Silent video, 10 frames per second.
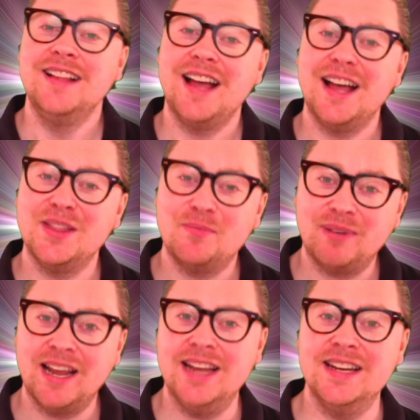and the
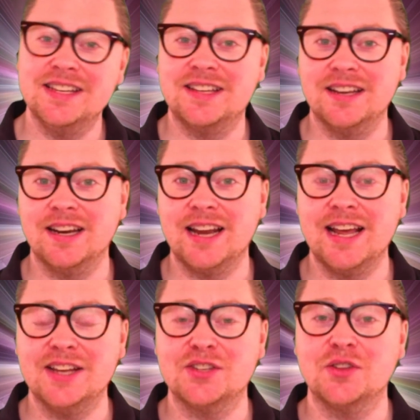plane is going to
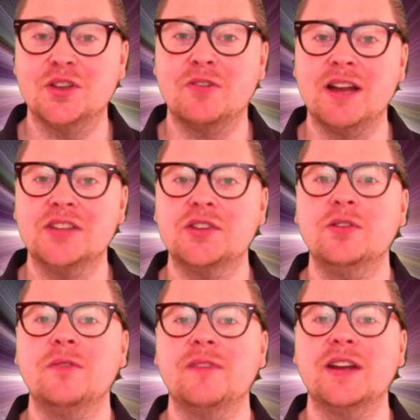land. So the grand
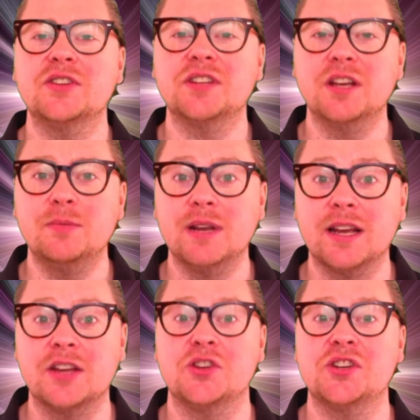solar flash is going to be
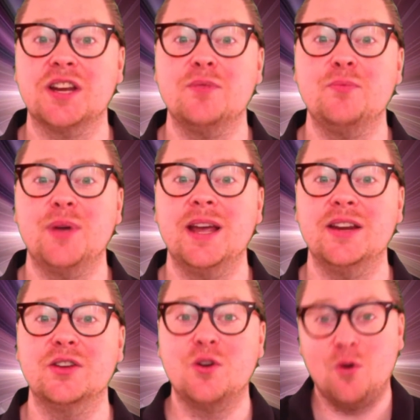like a
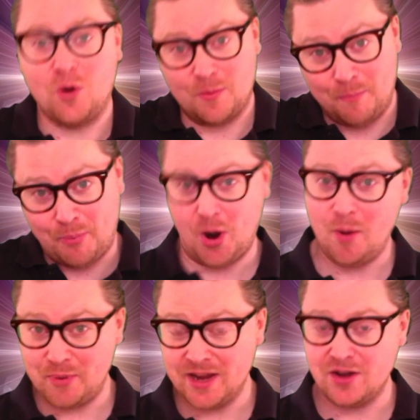champagne cork
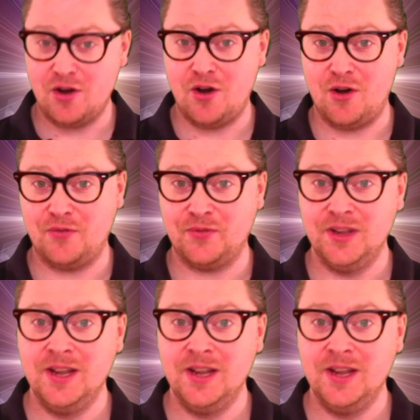popping off.